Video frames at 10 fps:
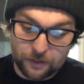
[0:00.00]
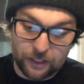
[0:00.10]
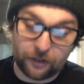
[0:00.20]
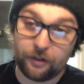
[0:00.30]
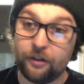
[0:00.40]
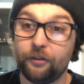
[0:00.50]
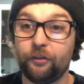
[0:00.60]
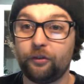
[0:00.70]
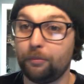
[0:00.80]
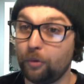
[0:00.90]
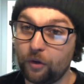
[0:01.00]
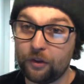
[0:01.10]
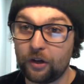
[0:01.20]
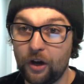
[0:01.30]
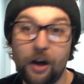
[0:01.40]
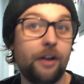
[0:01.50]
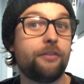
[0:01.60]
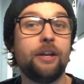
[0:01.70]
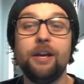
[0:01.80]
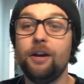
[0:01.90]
stickers, support the cause.